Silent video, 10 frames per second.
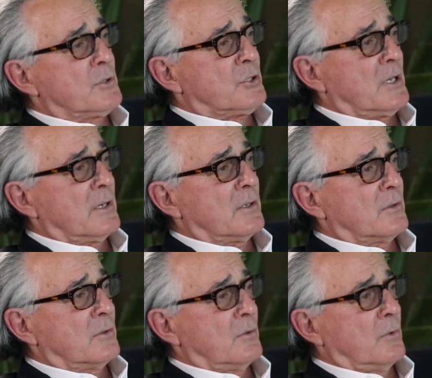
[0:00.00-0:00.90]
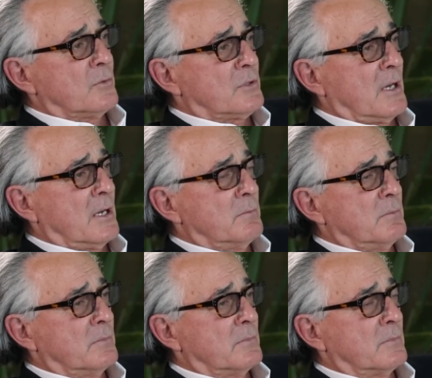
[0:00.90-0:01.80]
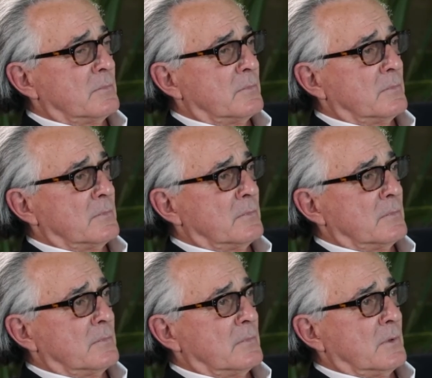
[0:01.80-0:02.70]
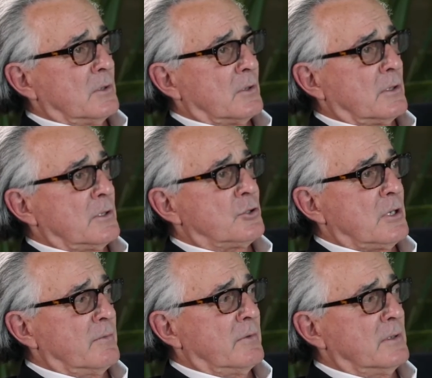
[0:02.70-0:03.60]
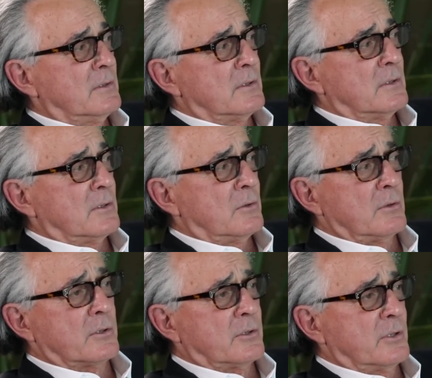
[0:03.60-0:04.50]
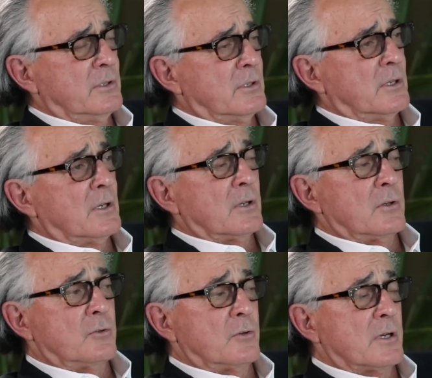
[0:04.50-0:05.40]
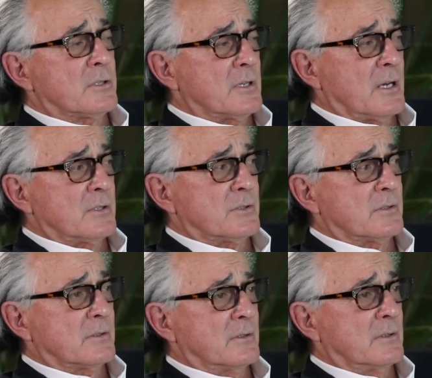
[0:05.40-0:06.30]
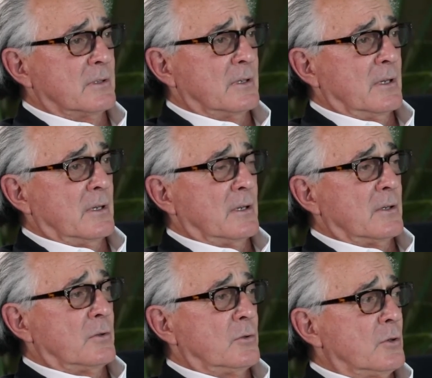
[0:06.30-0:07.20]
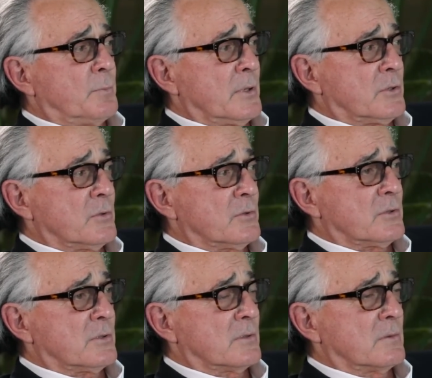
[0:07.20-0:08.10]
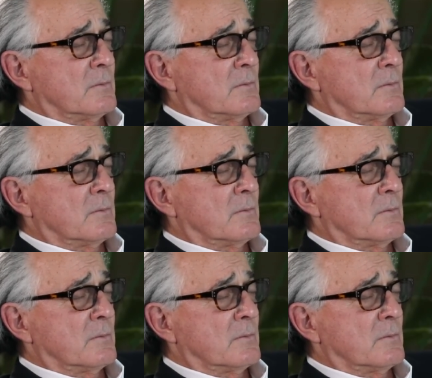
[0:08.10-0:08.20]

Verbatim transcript: to the set, your own time, clean shaven, you look good, you dress nice, you do your pictures,